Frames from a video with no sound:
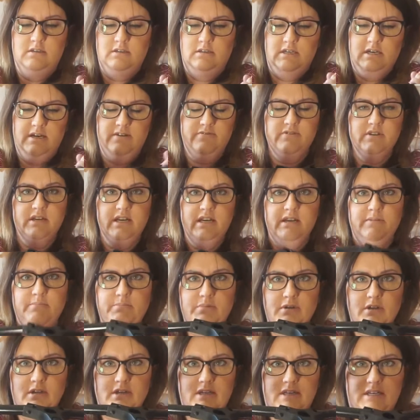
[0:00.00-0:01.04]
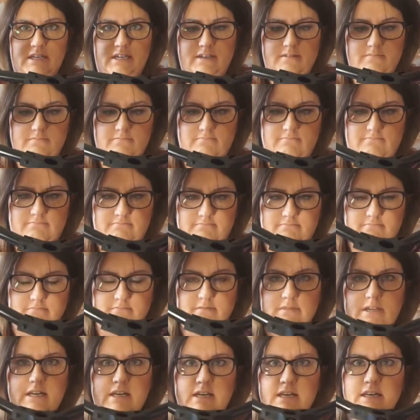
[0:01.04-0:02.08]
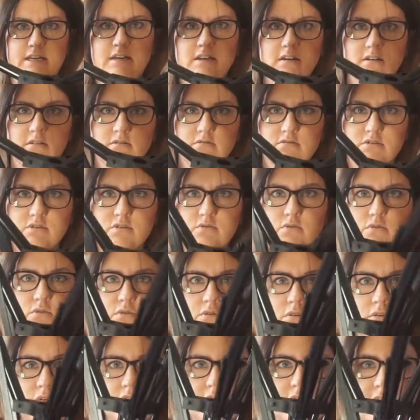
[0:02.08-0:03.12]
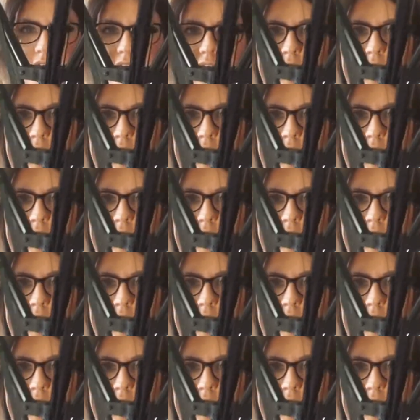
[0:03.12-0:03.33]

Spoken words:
you have to keep pulling it, and it goes the